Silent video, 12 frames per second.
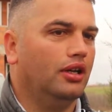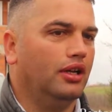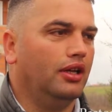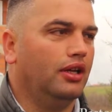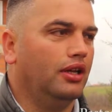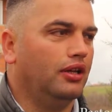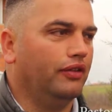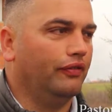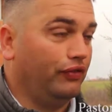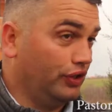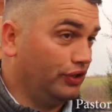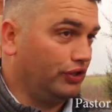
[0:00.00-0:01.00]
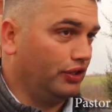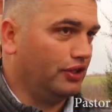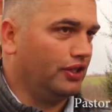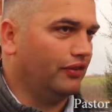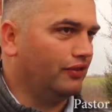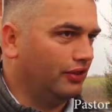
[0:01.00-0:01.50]
uh, the first
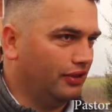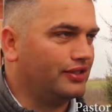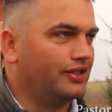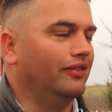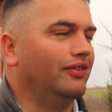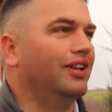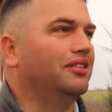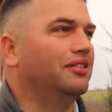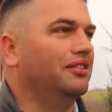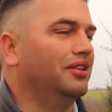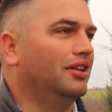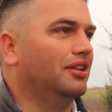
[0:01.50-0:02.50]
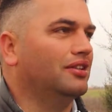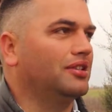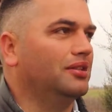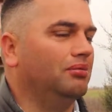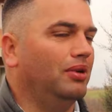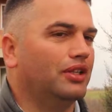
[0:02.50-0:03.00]
church after seven hundred
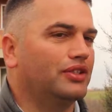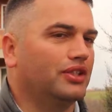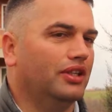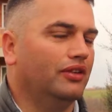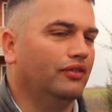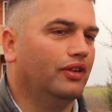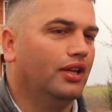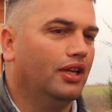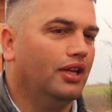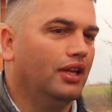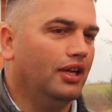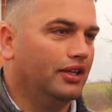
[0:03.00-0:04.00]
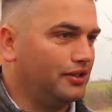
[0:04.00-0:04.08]
years in Malishev, and